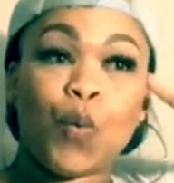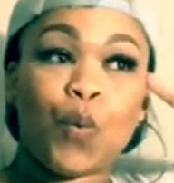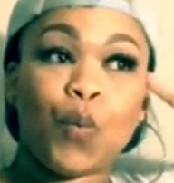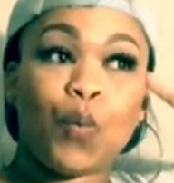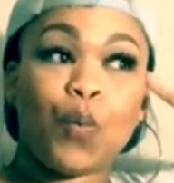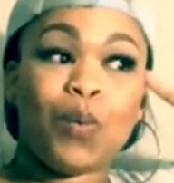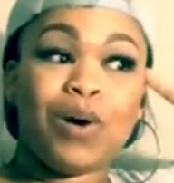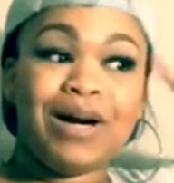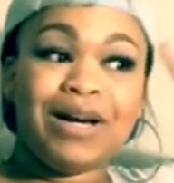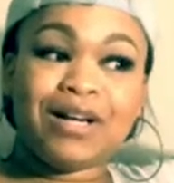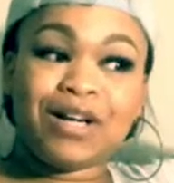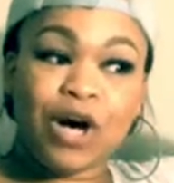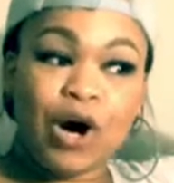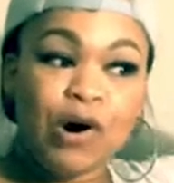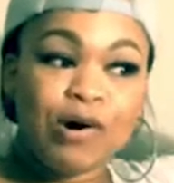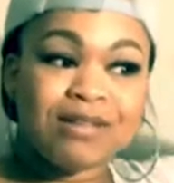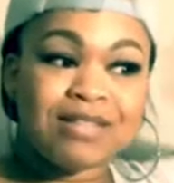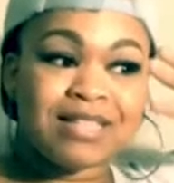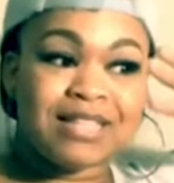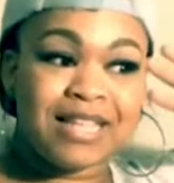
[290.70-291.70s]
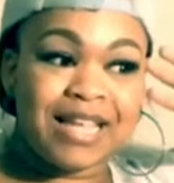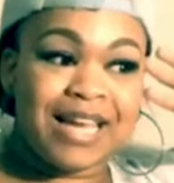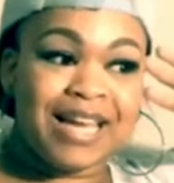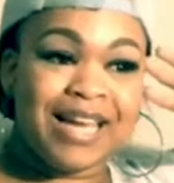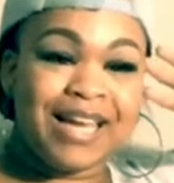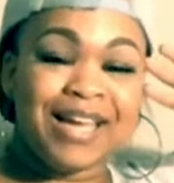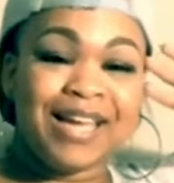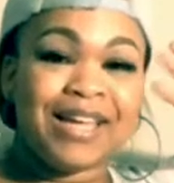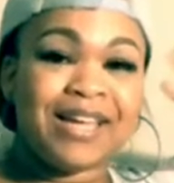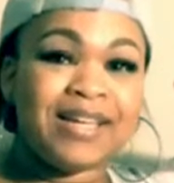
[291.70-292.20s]
what Ghost
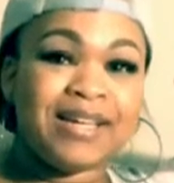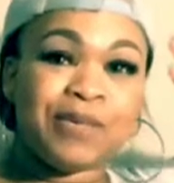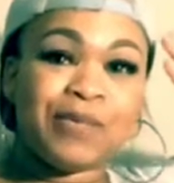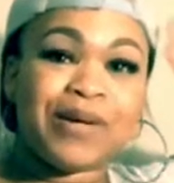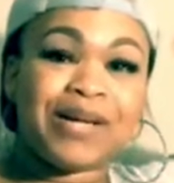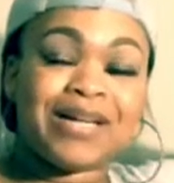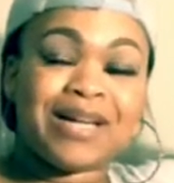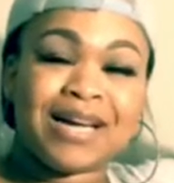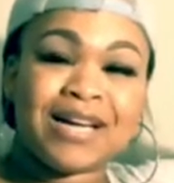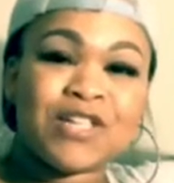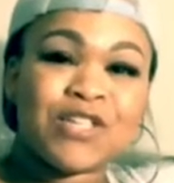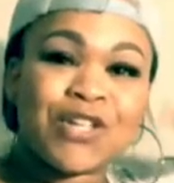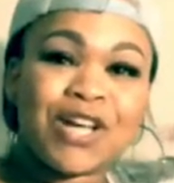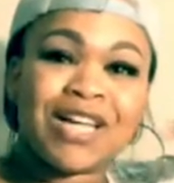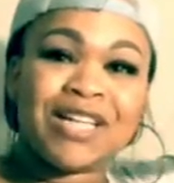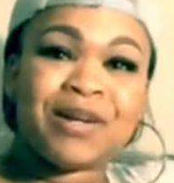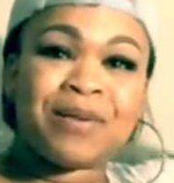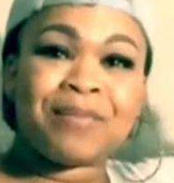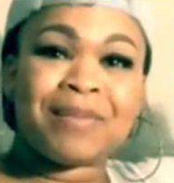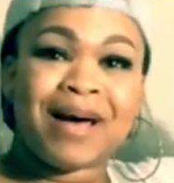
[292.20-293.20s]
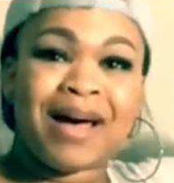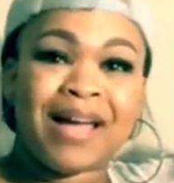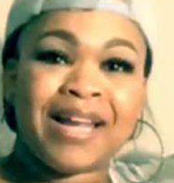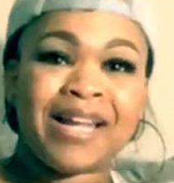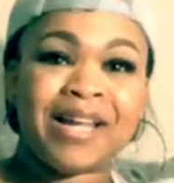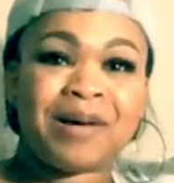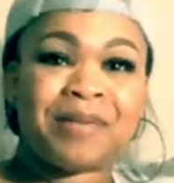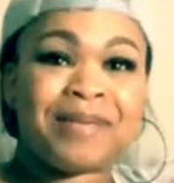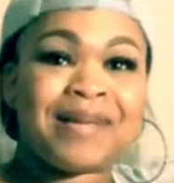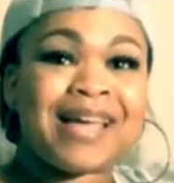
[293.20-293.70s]
did when Ghost undermined
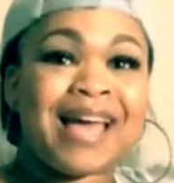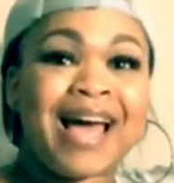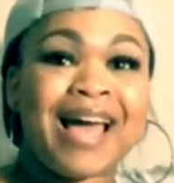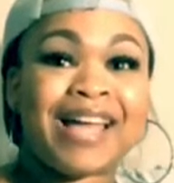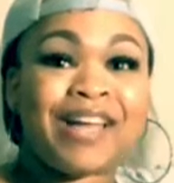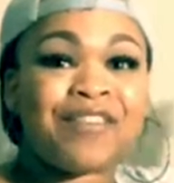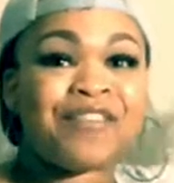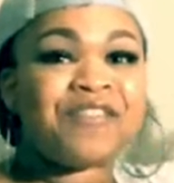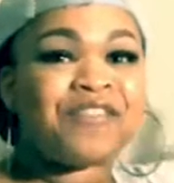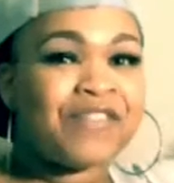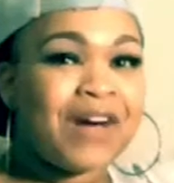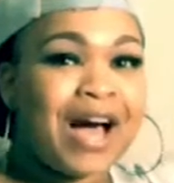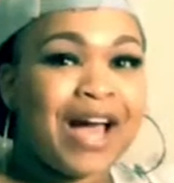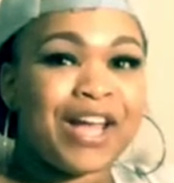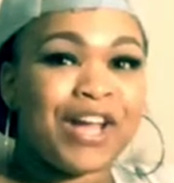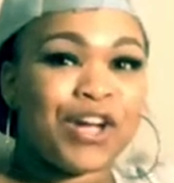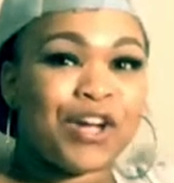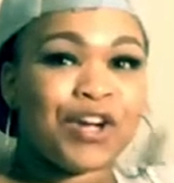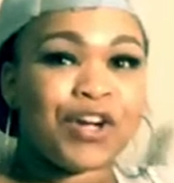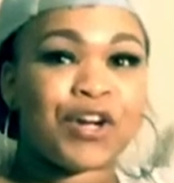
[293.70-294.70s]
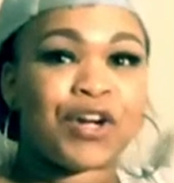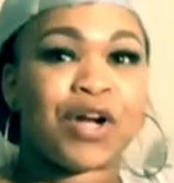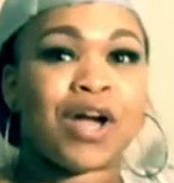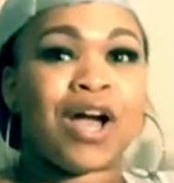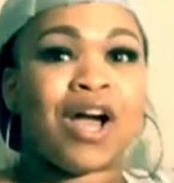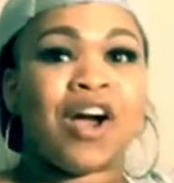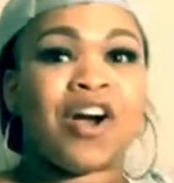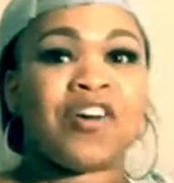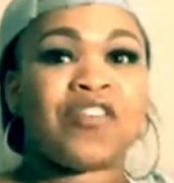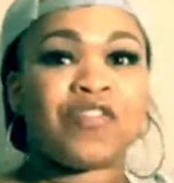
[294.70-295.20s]
him and got him fired
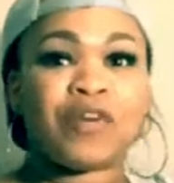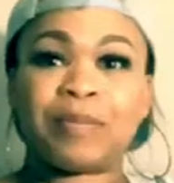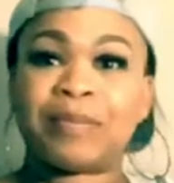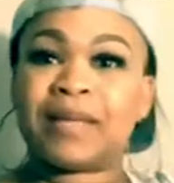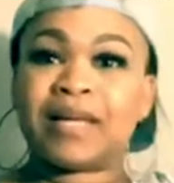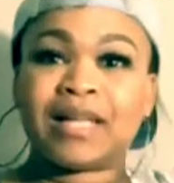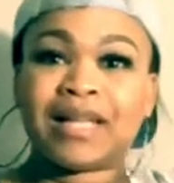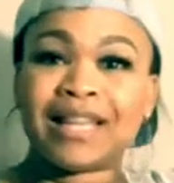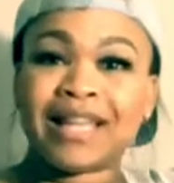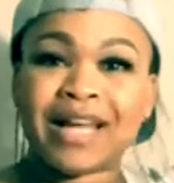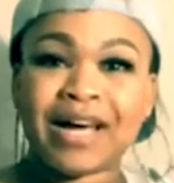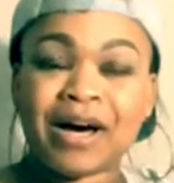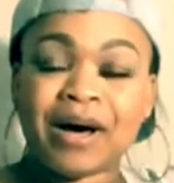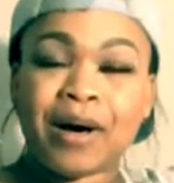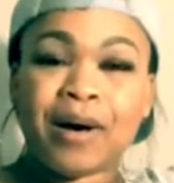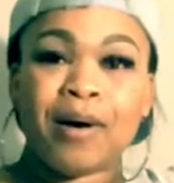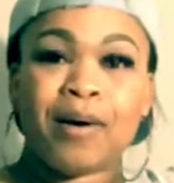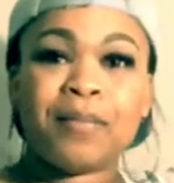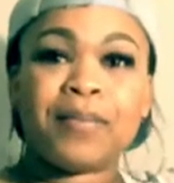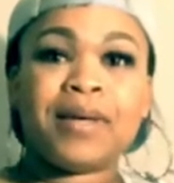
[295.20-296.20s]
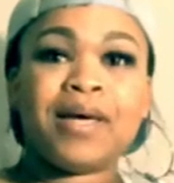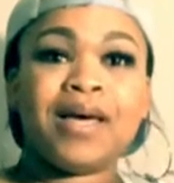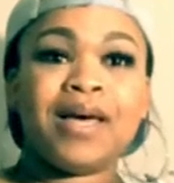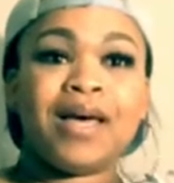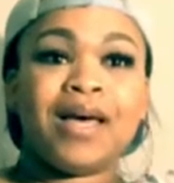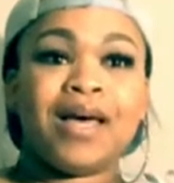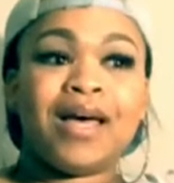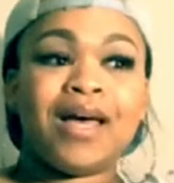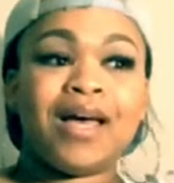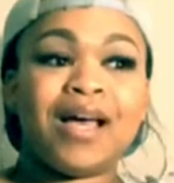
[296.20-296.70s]
from the club,
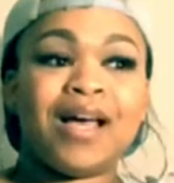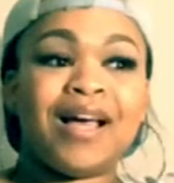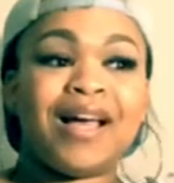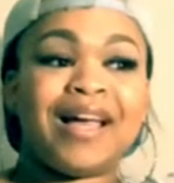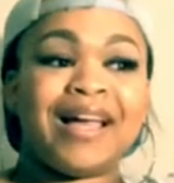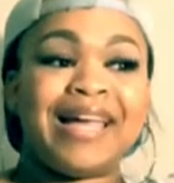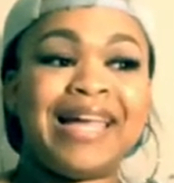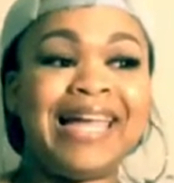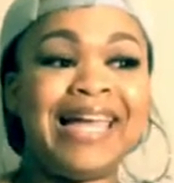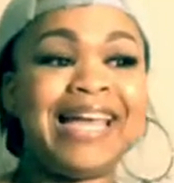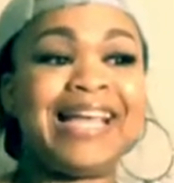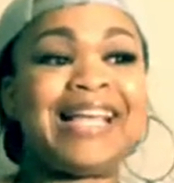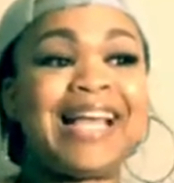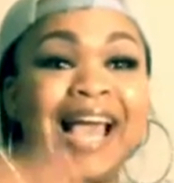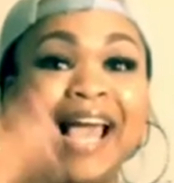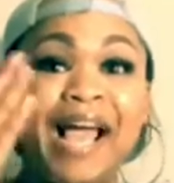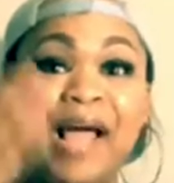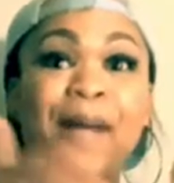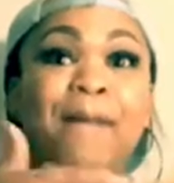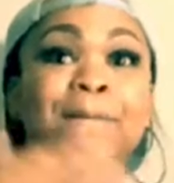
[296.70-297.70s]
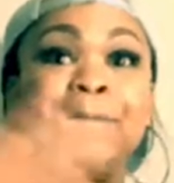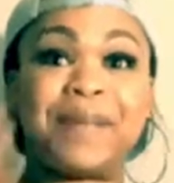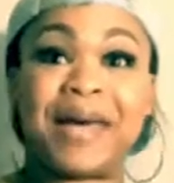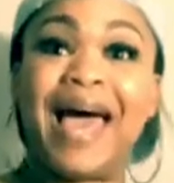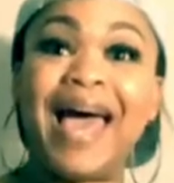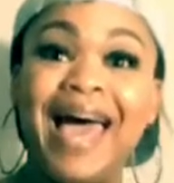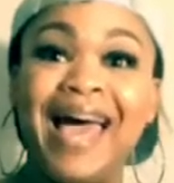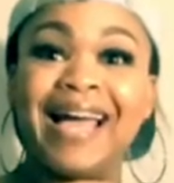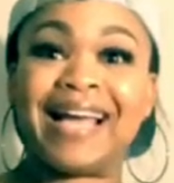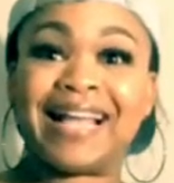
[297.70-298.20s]
he came
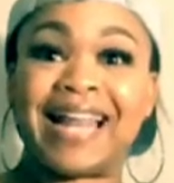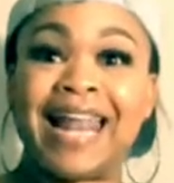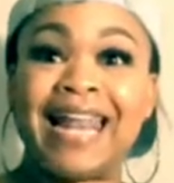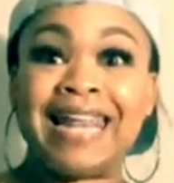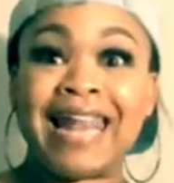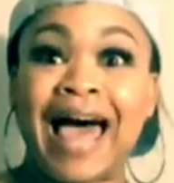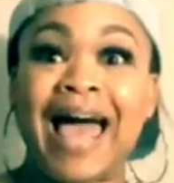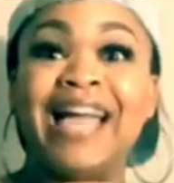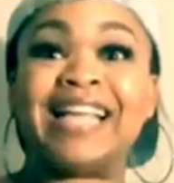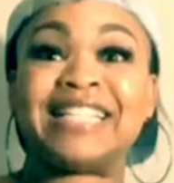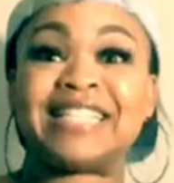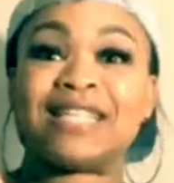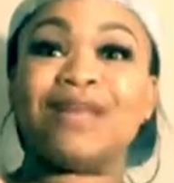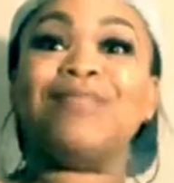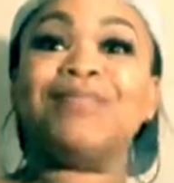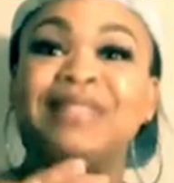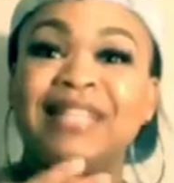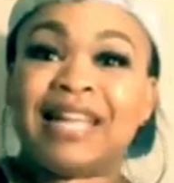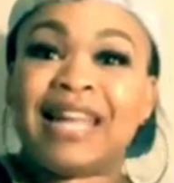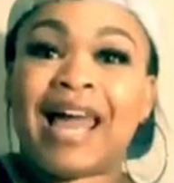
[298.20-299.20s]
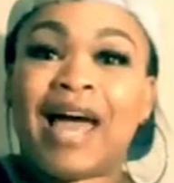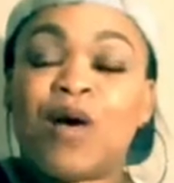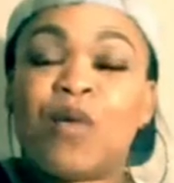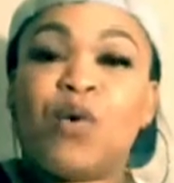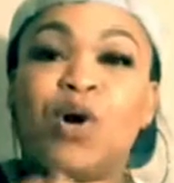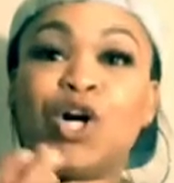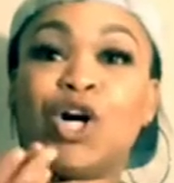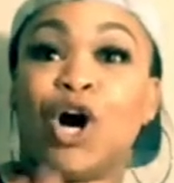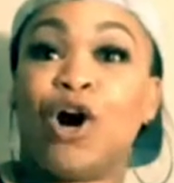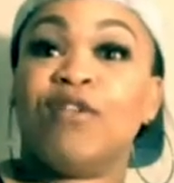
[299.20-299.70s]
back like something like
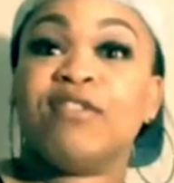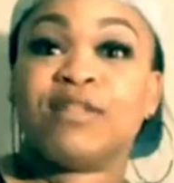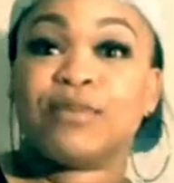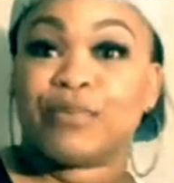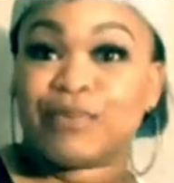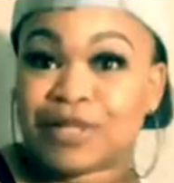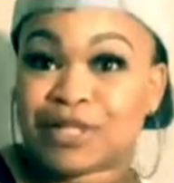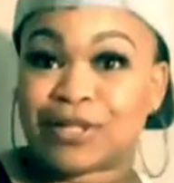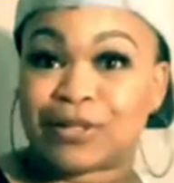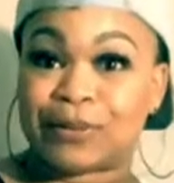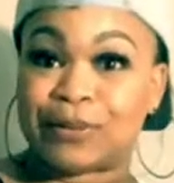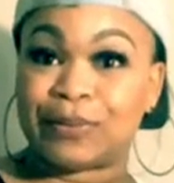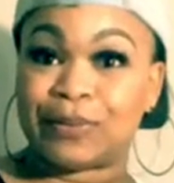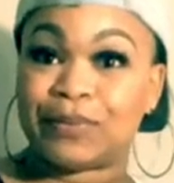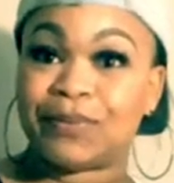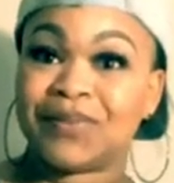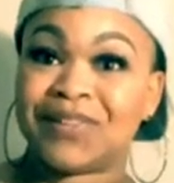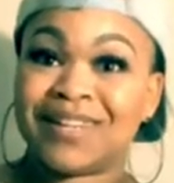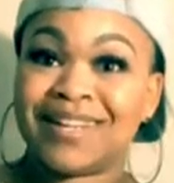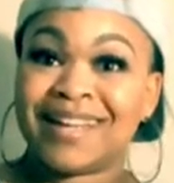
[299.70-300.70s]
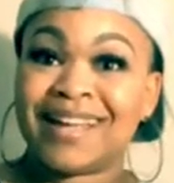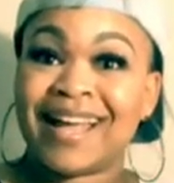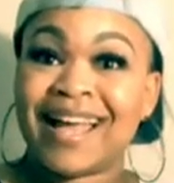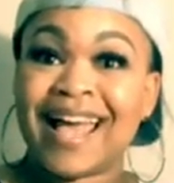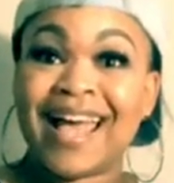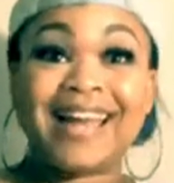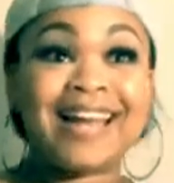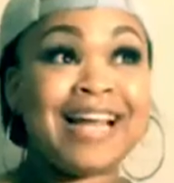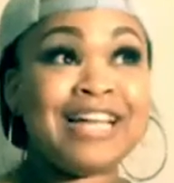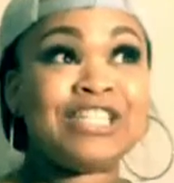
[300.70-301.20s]
what Ghost would do.
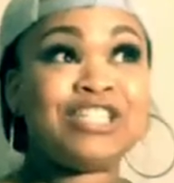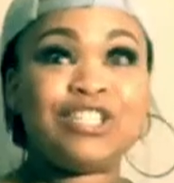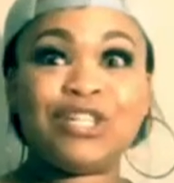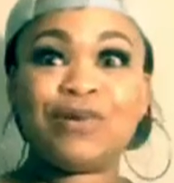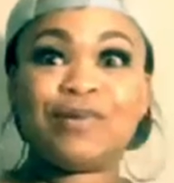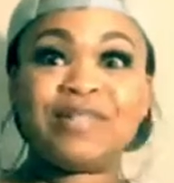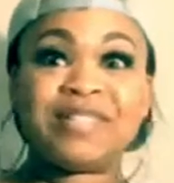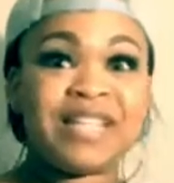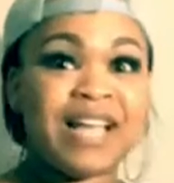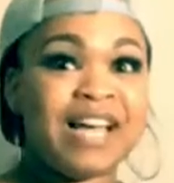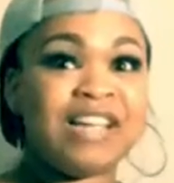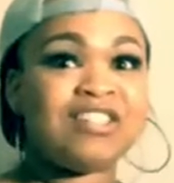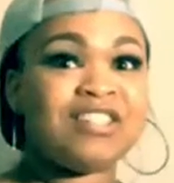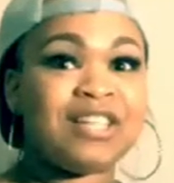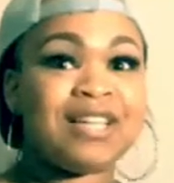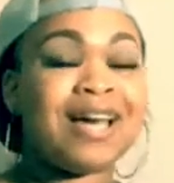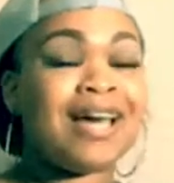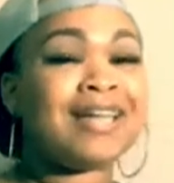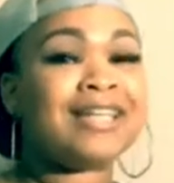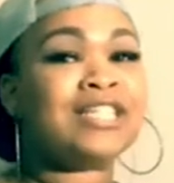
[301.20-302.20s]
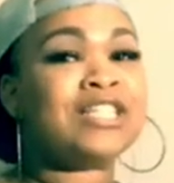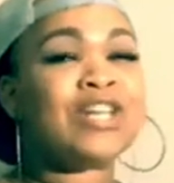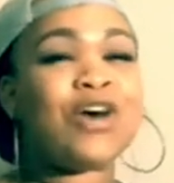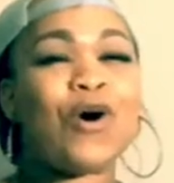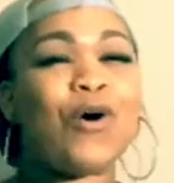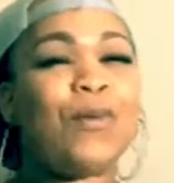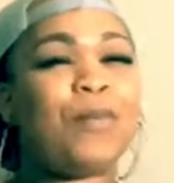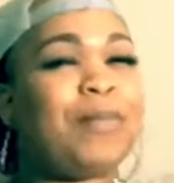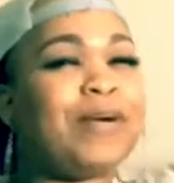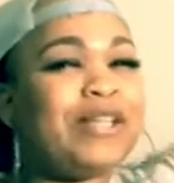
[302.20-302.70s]
And that shit was actually kind of
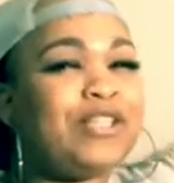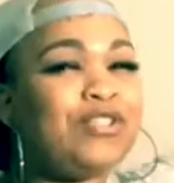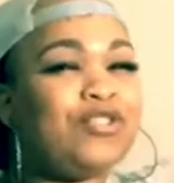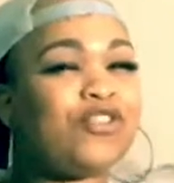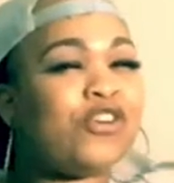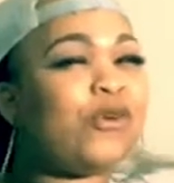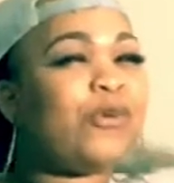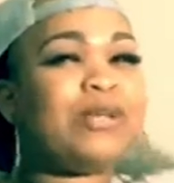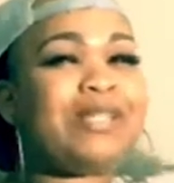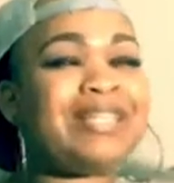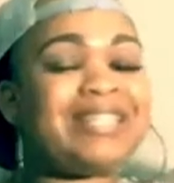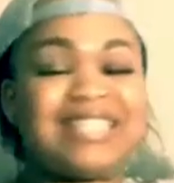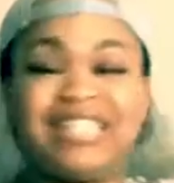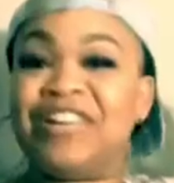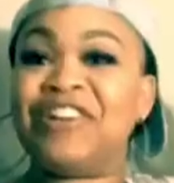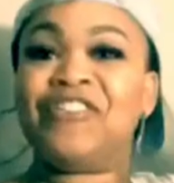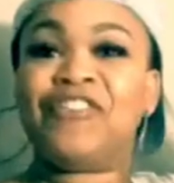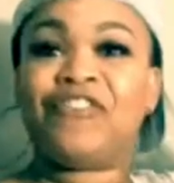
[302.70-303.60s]
dope, but you know, it was still